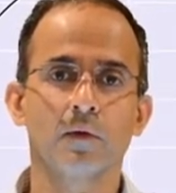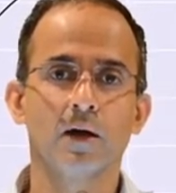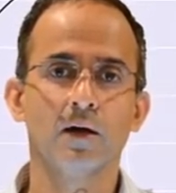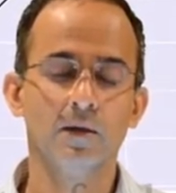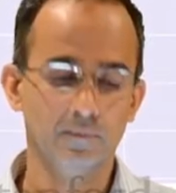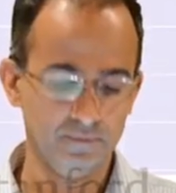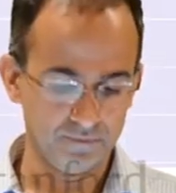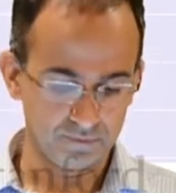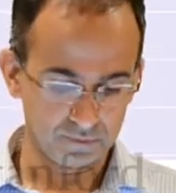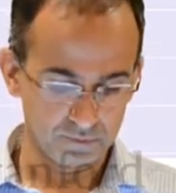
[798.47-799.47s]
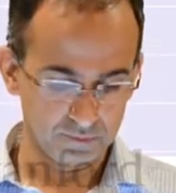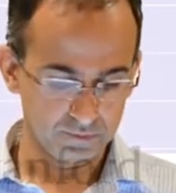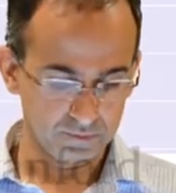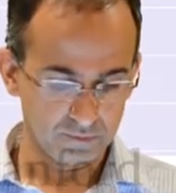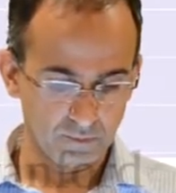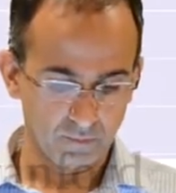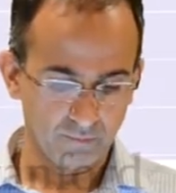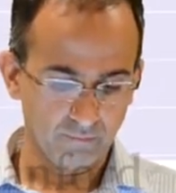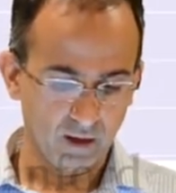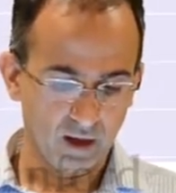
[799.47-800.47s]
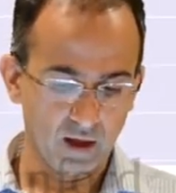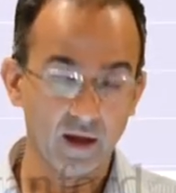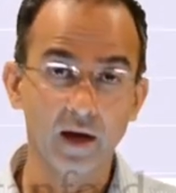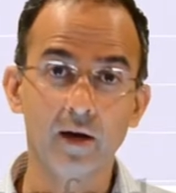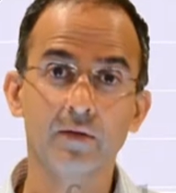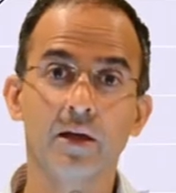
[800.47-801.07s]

Um, uh,